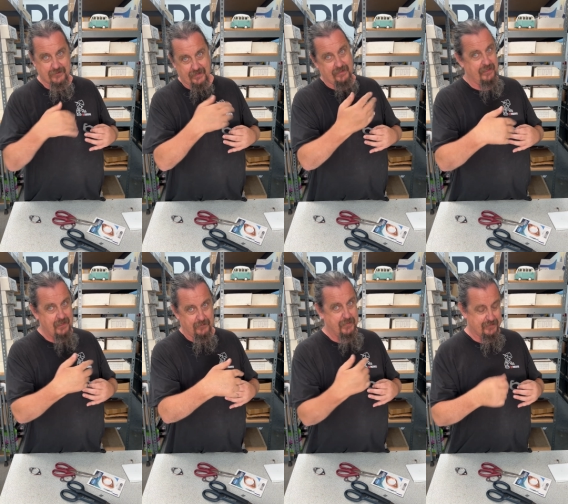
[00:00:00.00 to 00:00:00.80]
try to clean it
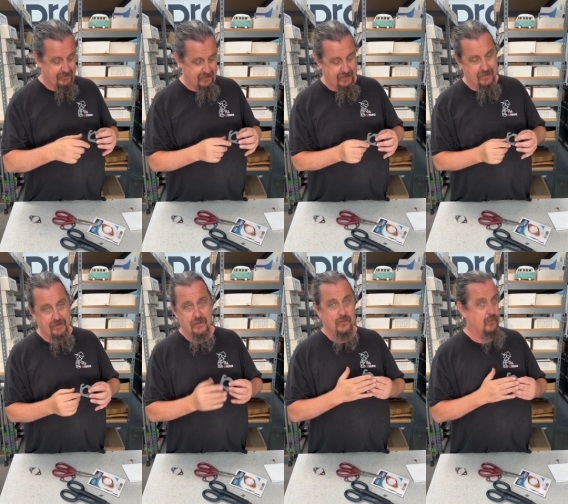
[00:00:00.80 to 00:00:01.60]
up the best you can
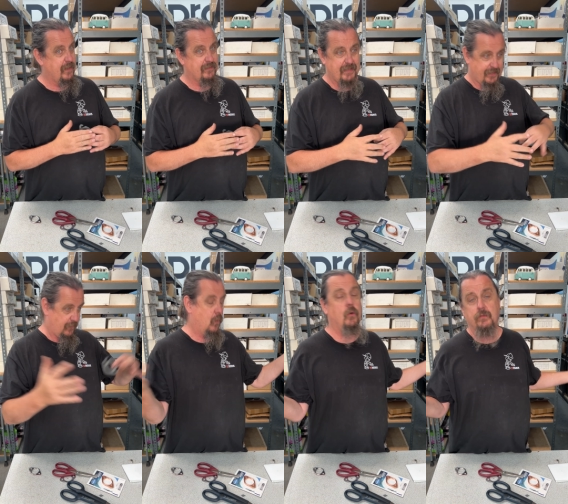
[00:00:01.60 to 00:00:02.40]
without taking
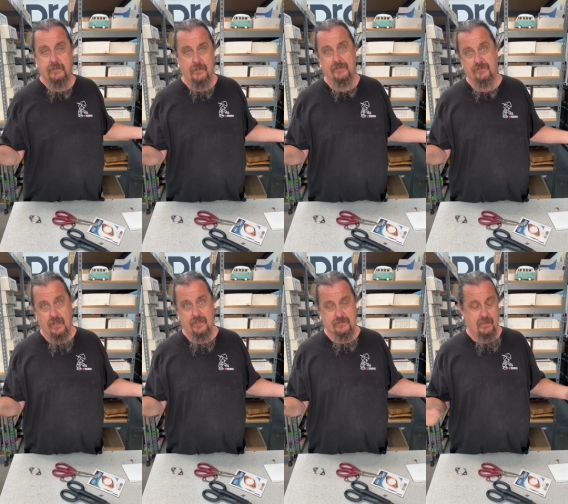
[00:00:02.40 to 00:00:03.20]
a whole damn
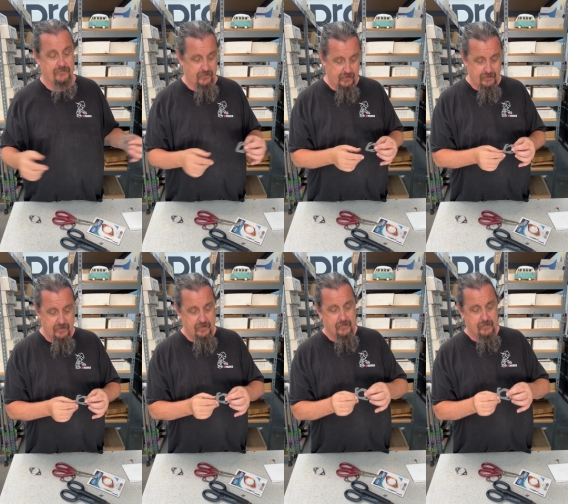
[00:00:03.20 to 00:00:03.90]
exhaust off, right?